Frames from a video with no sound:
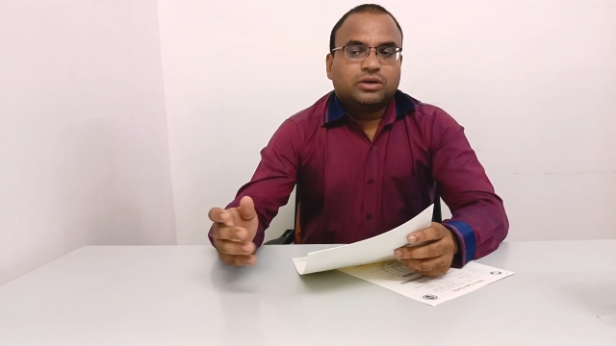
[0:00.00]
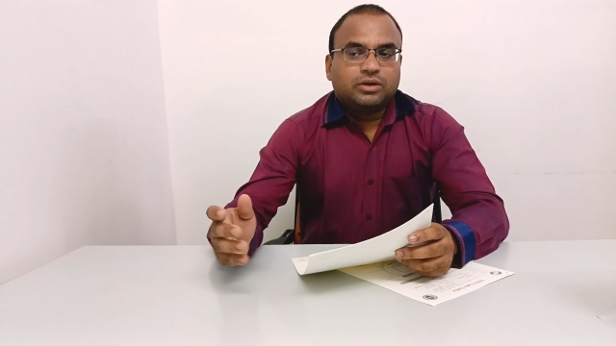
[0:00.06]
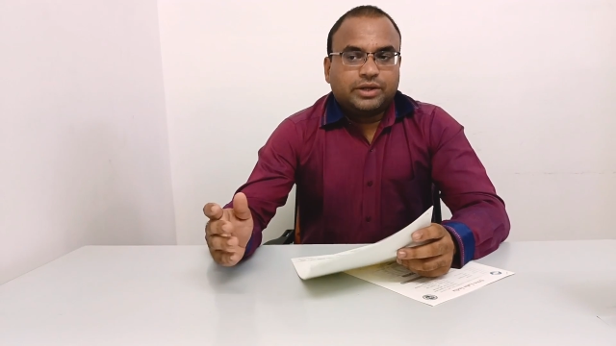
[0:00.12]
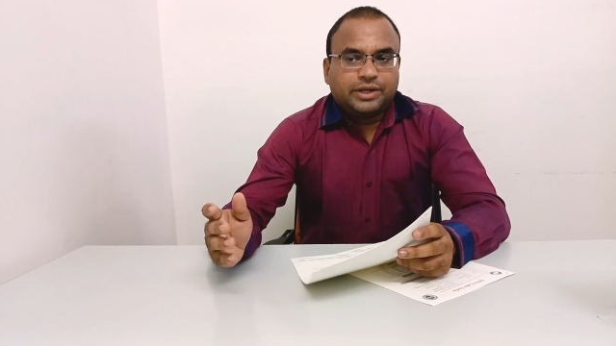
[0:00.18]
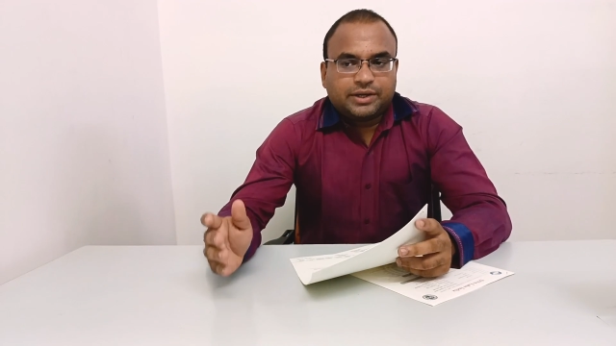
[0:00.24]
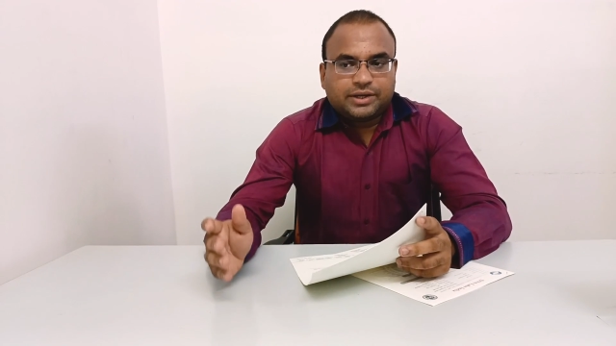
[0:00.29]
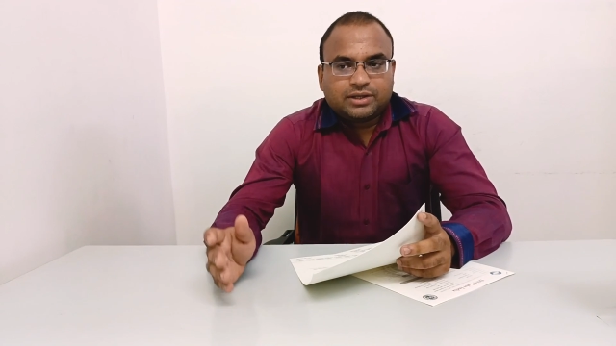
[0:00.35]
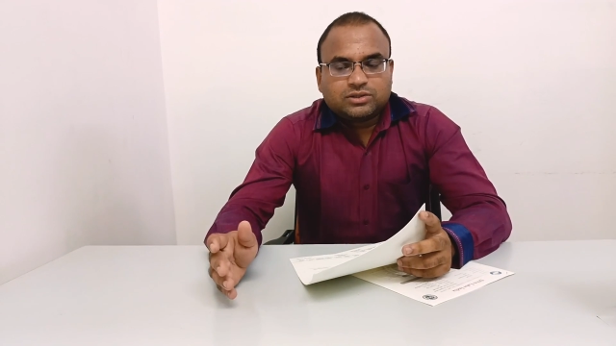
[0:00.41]

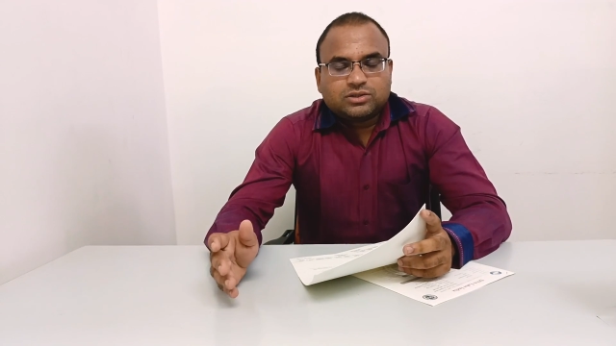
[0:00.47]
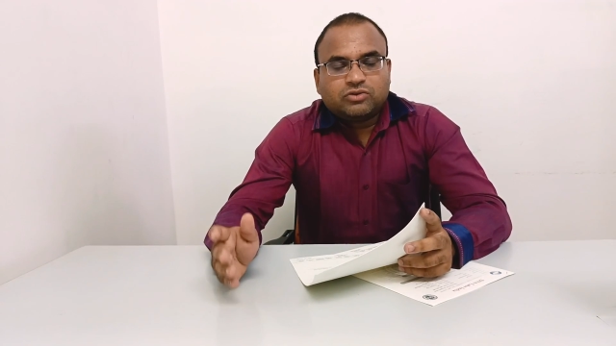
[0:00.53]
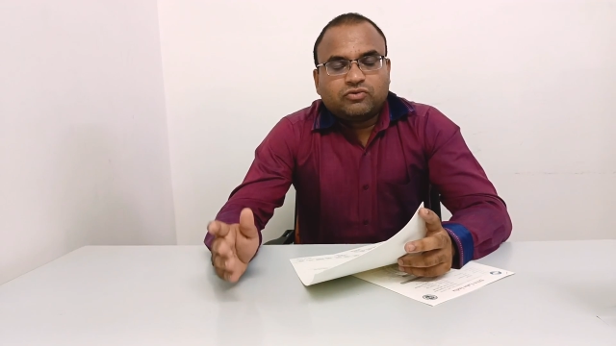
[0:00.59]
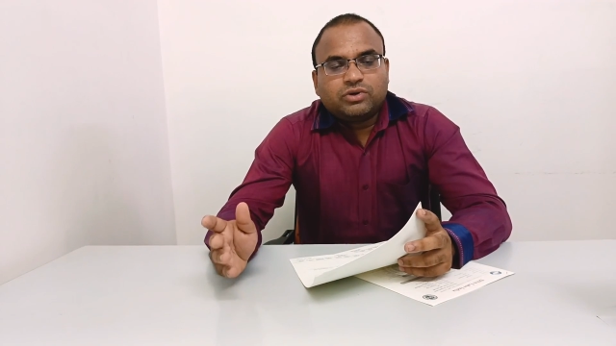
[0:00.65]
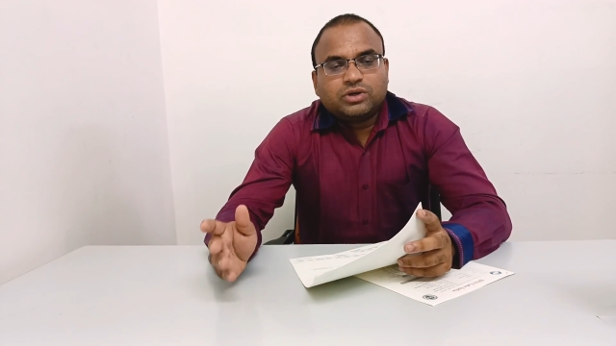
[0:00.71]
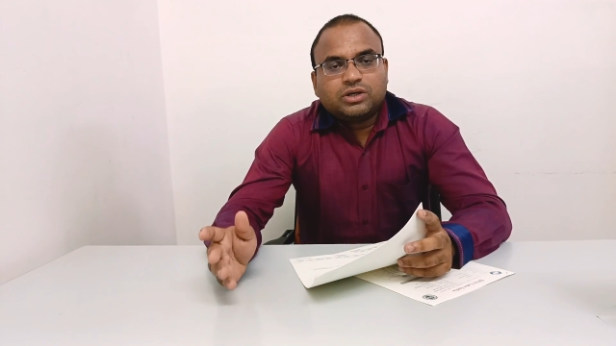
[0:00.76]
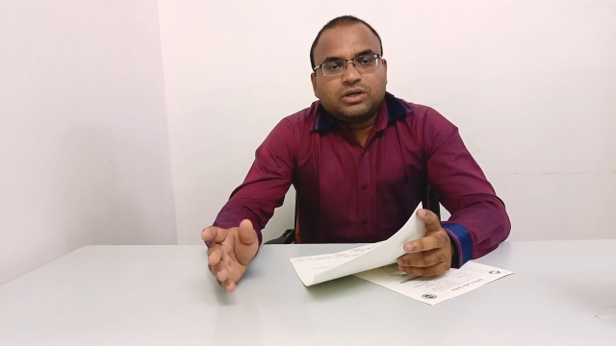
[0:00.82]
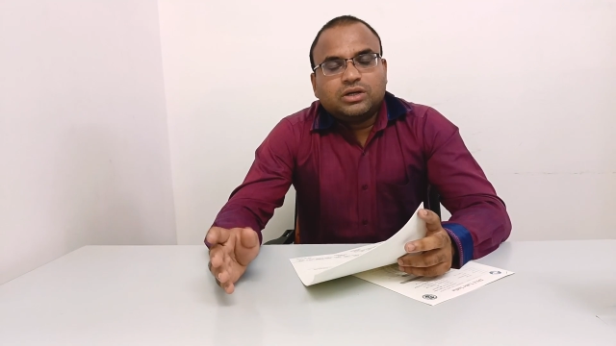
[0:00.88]
in case of
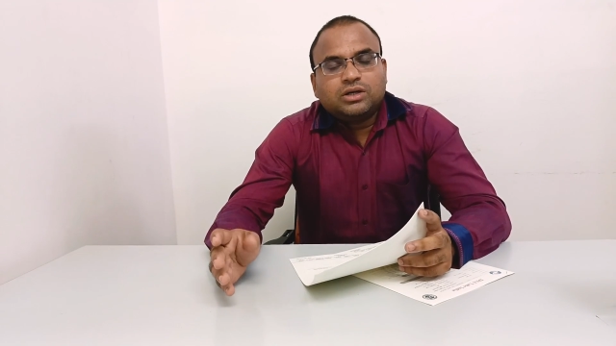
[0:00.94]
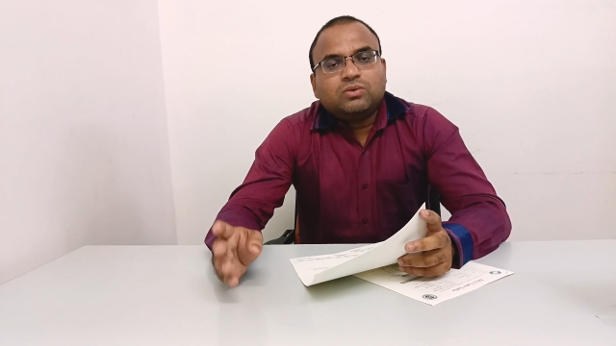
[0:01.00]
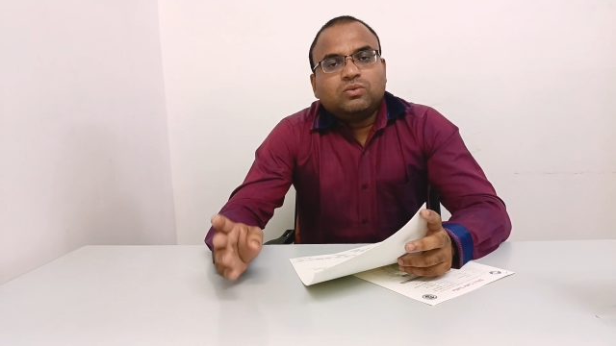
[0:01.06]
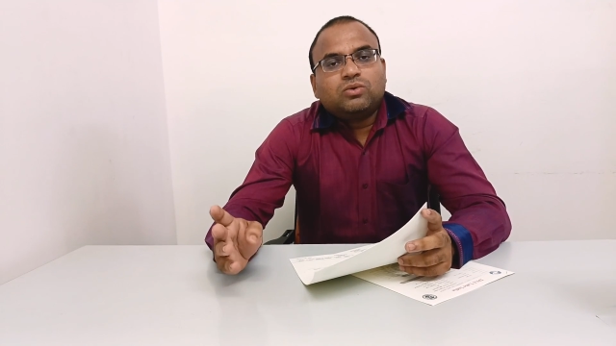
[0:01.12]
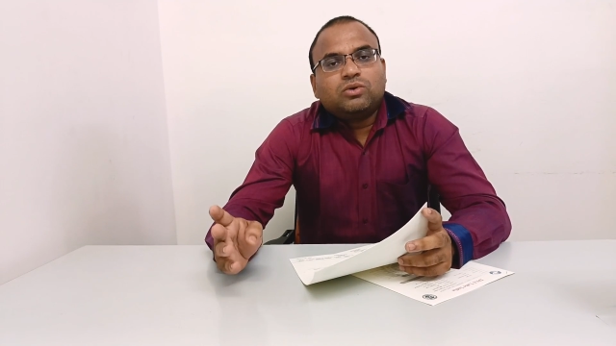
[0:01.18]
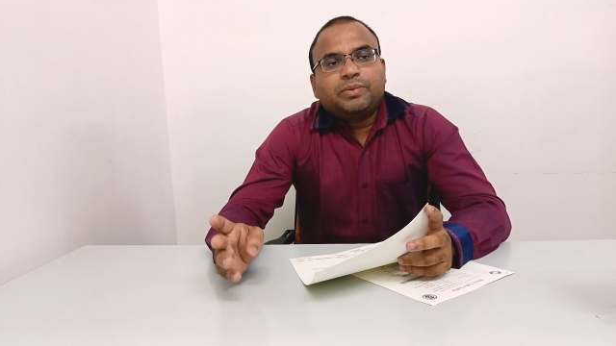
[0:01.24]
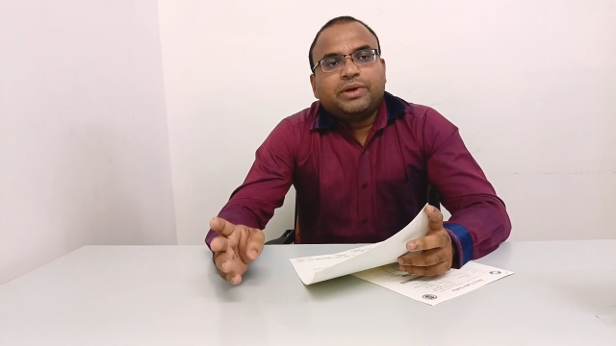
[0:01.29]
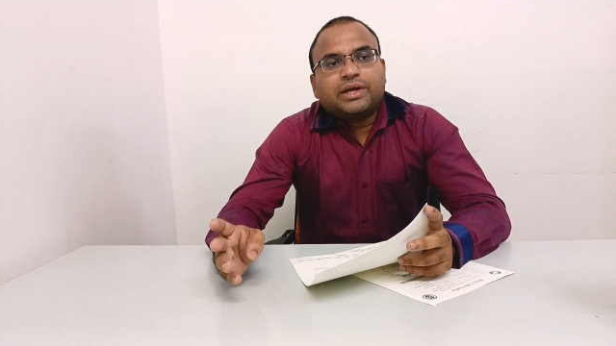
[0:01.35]
a girl,
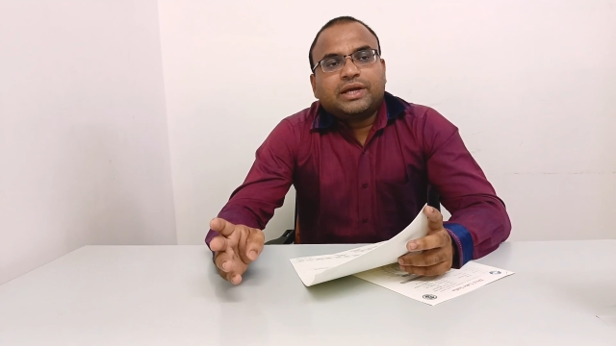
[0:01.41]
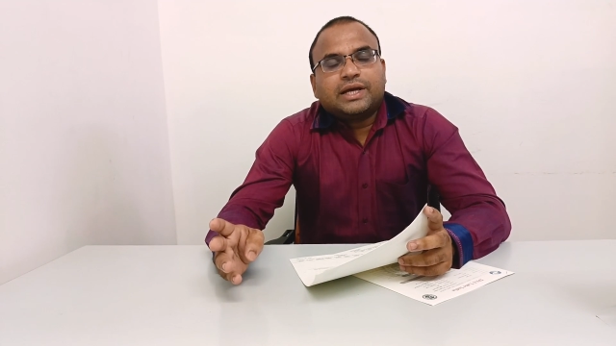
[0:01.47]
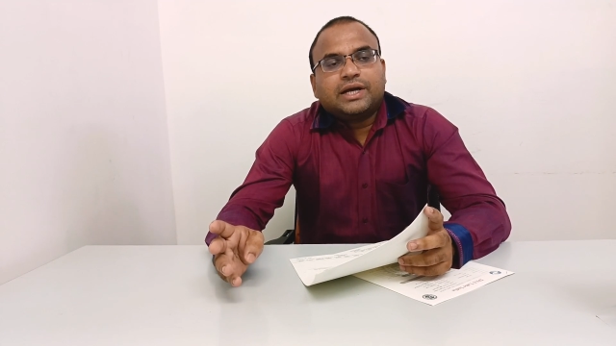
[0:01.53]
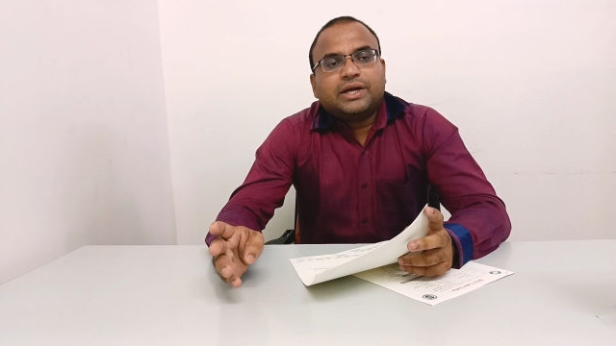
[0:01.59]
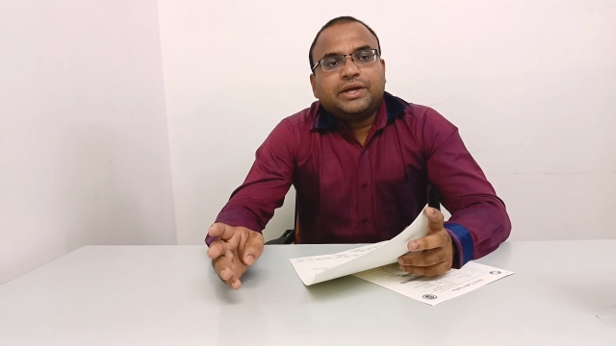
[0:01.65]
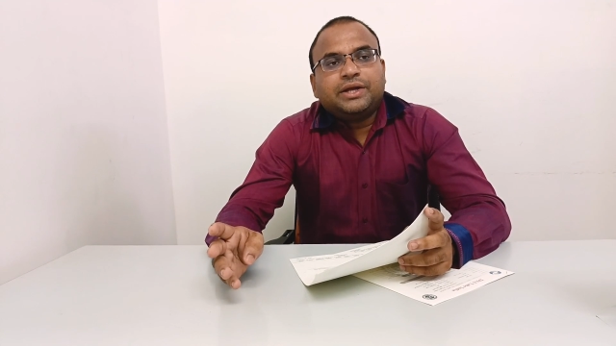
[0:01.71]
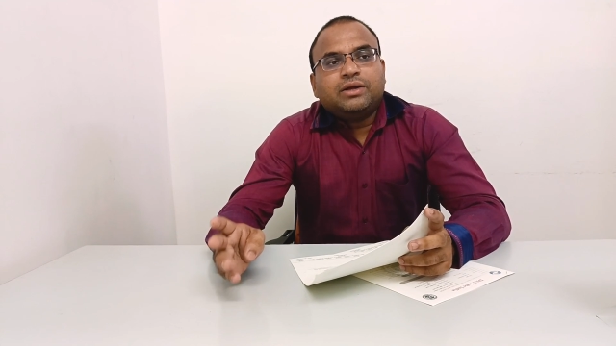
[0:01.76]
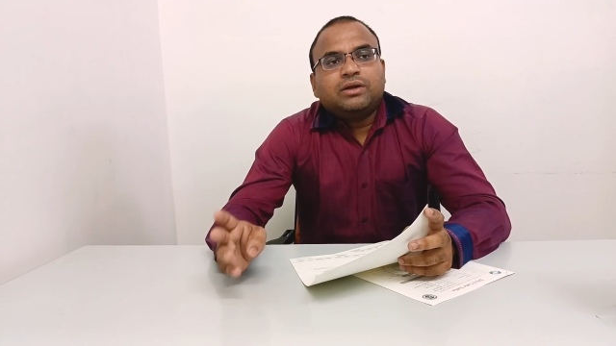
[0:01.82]
would be
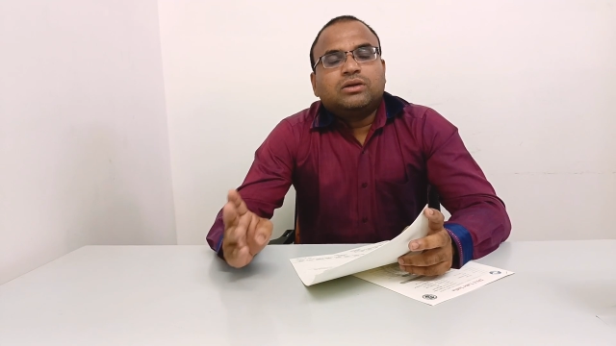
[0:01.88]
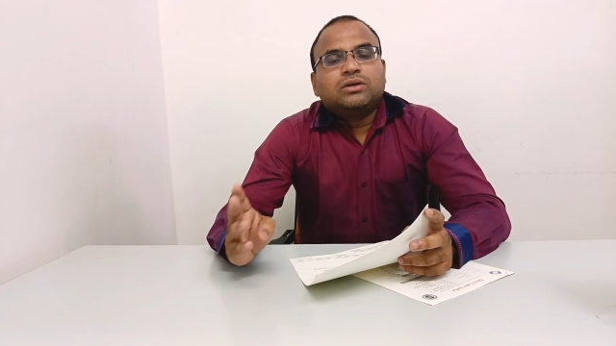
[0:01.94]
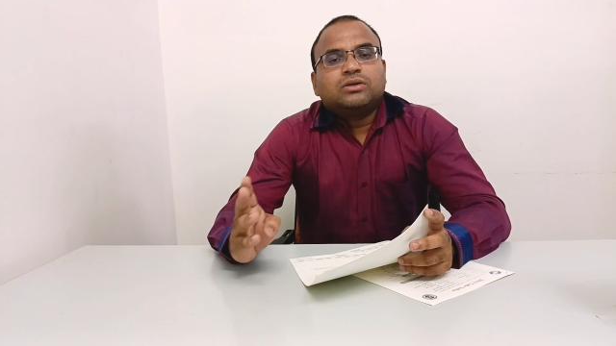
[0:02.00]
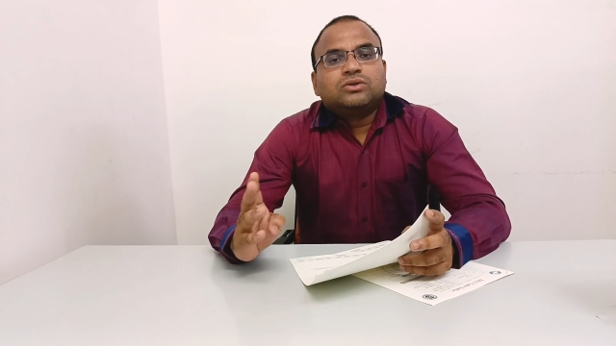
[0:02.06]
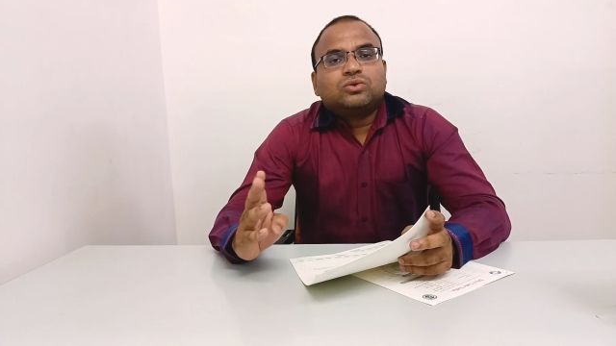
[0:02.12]
carrying